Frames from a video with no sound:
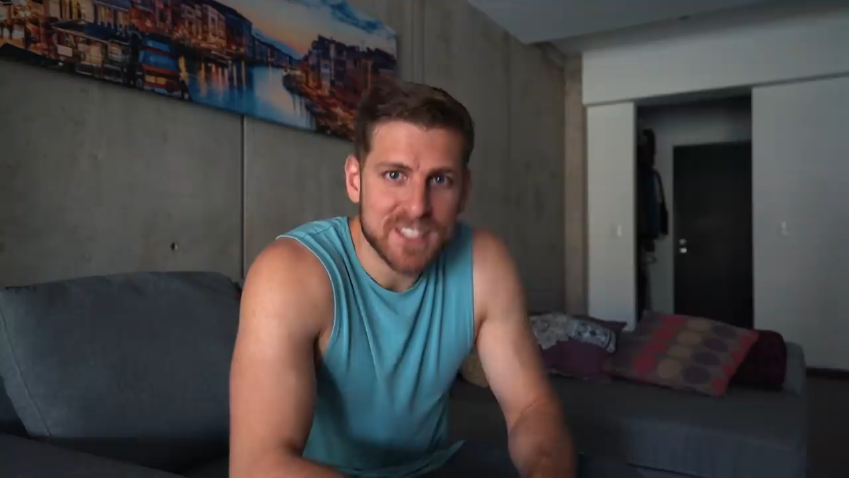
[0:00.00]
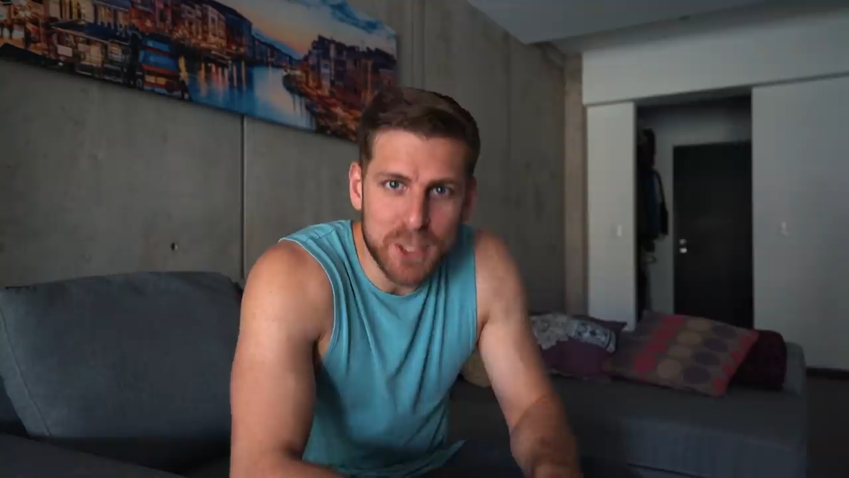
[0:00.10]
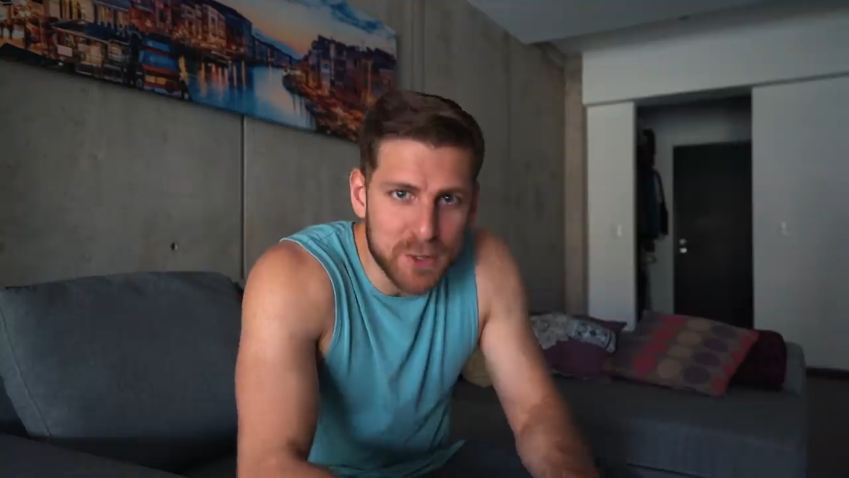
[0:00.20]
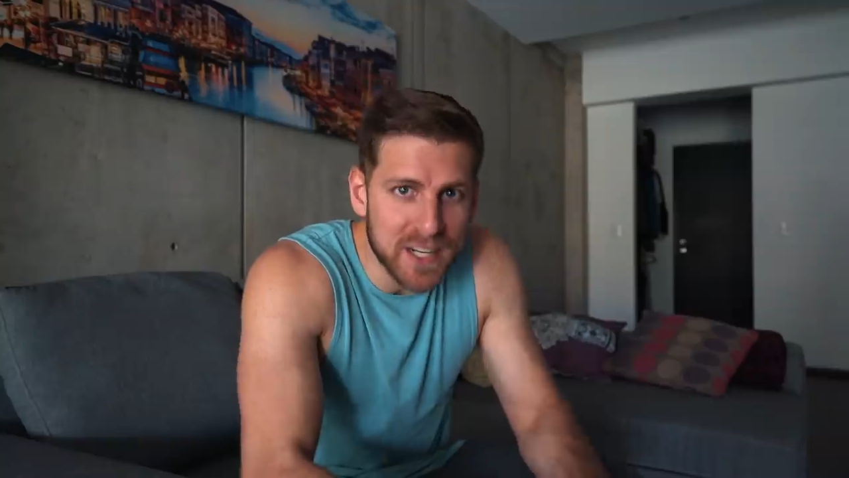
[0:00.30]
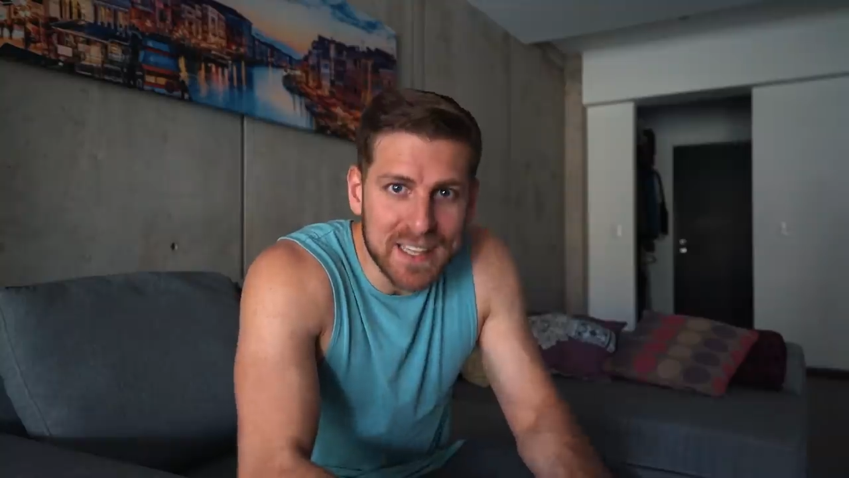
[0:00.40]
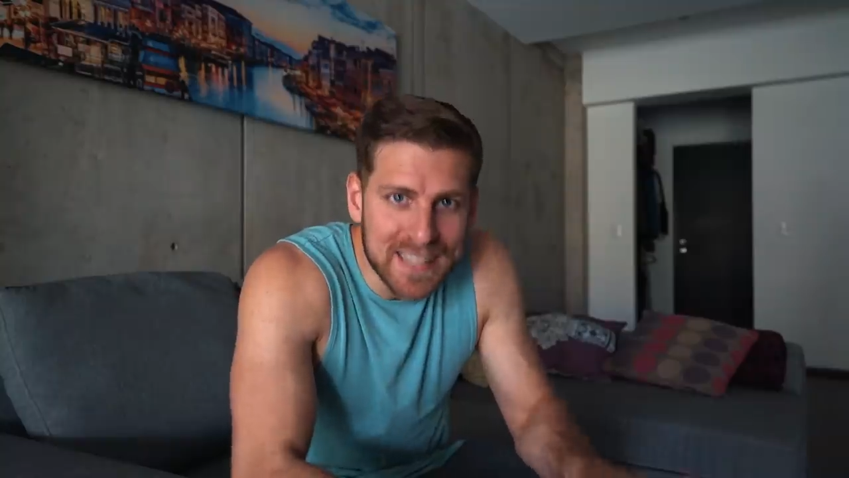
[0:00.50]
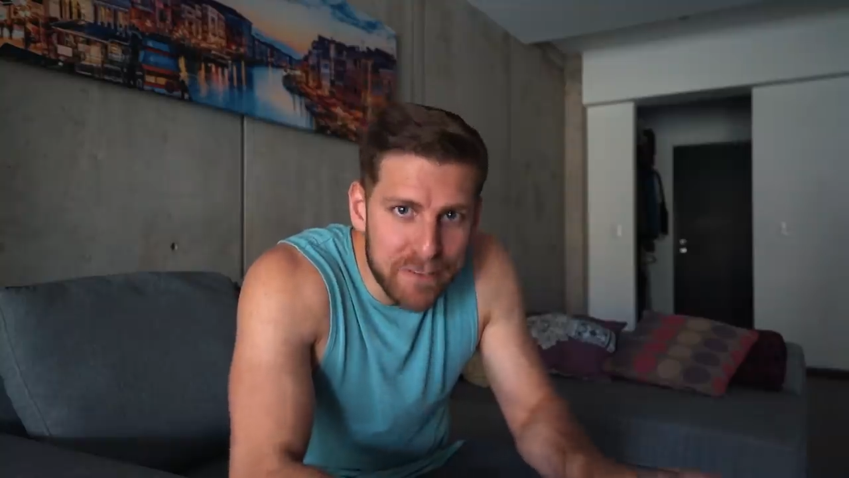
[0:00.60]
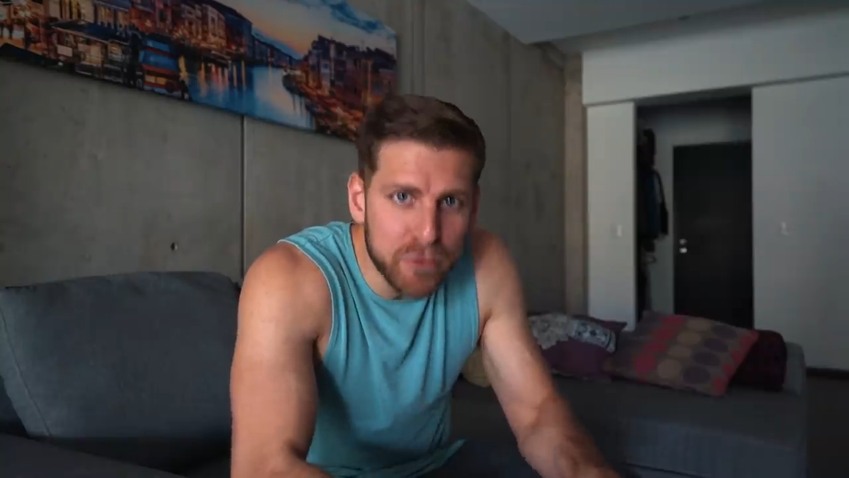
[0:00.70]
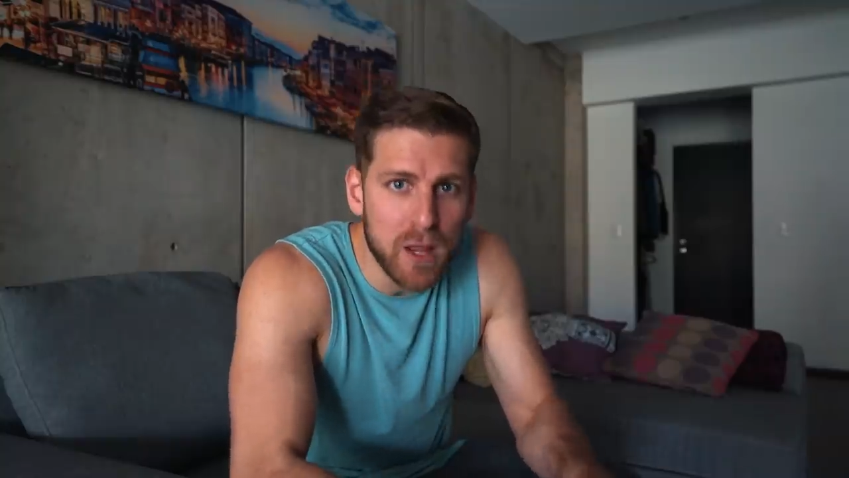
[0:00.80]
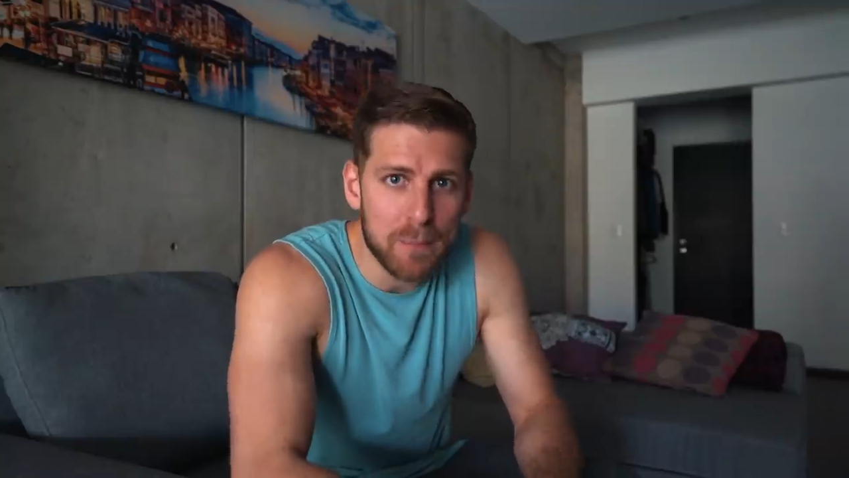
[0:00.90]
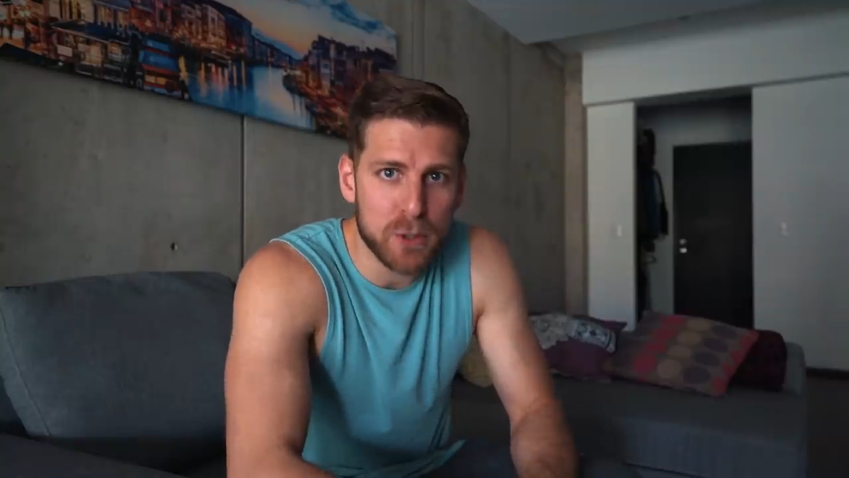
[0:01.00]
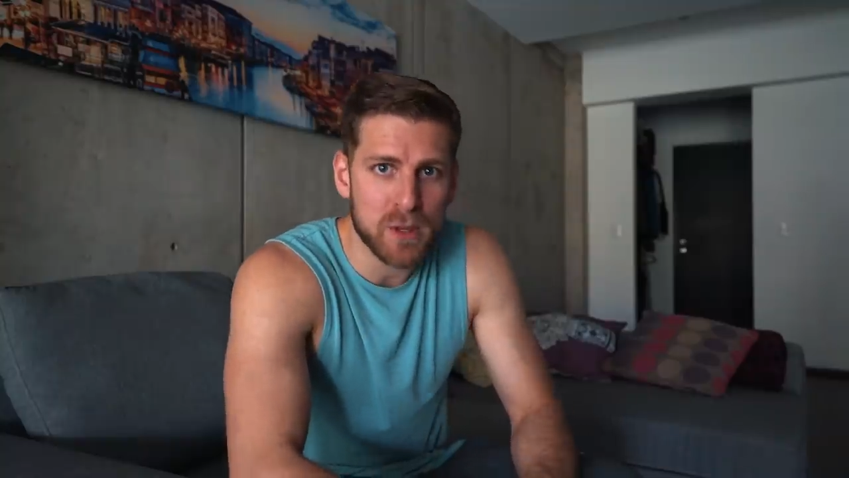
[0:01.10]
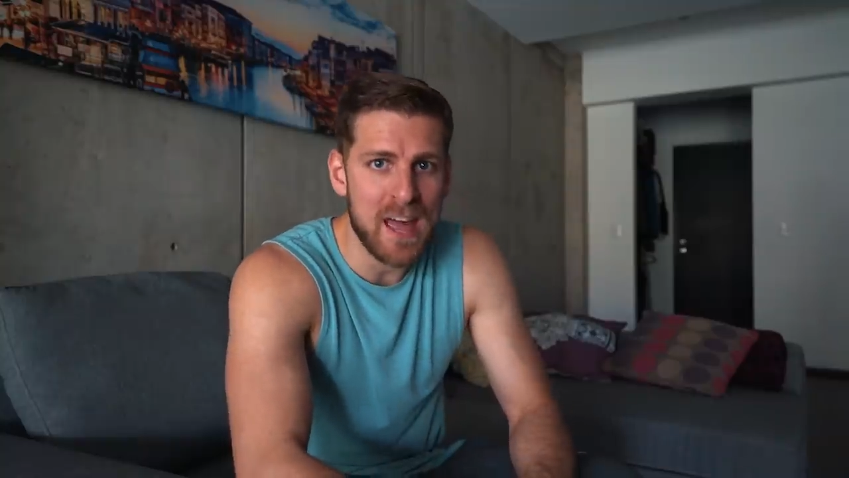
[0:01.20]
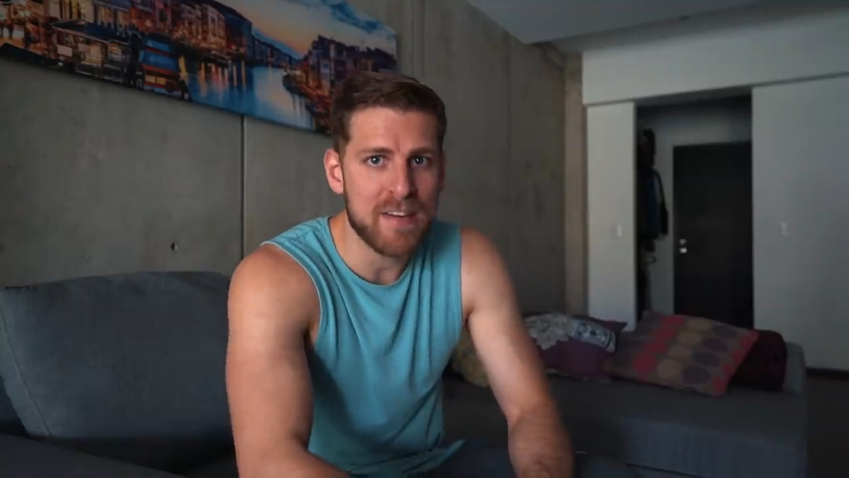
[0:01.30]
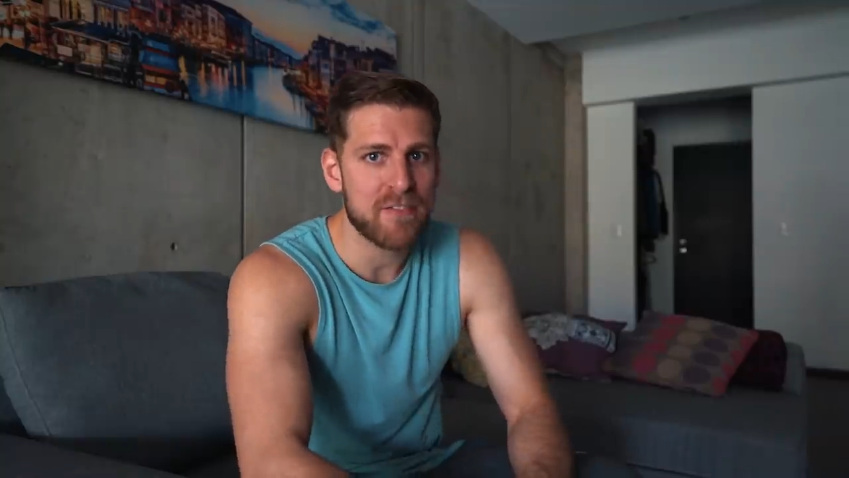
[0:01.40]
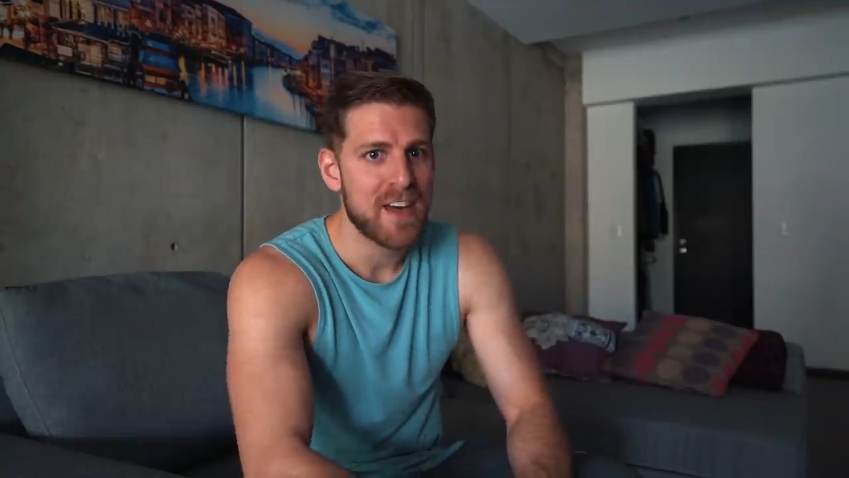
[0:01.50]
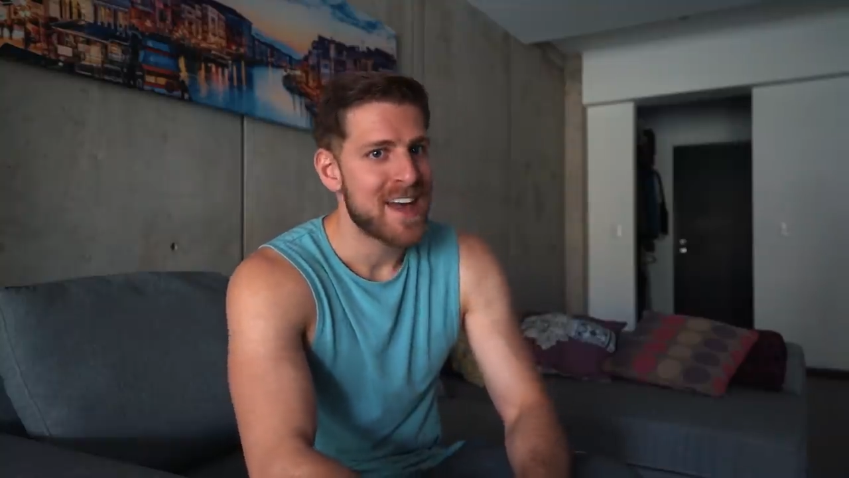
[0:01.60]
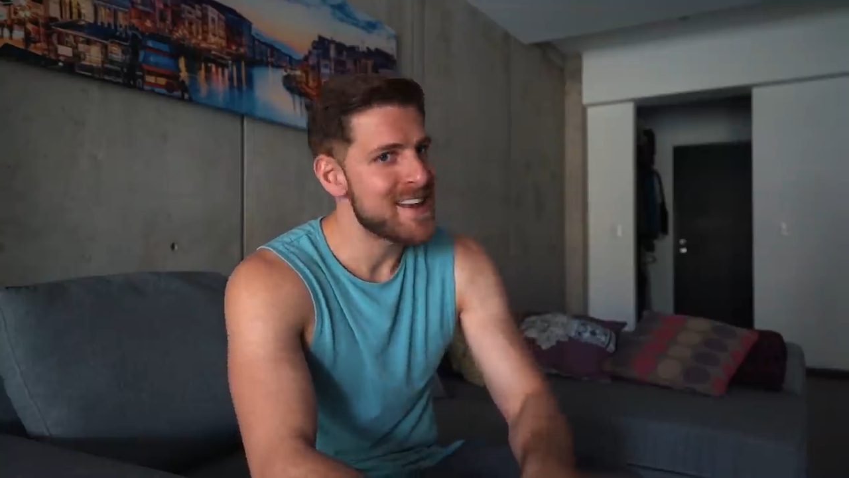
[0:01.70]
So you gotta level up your life,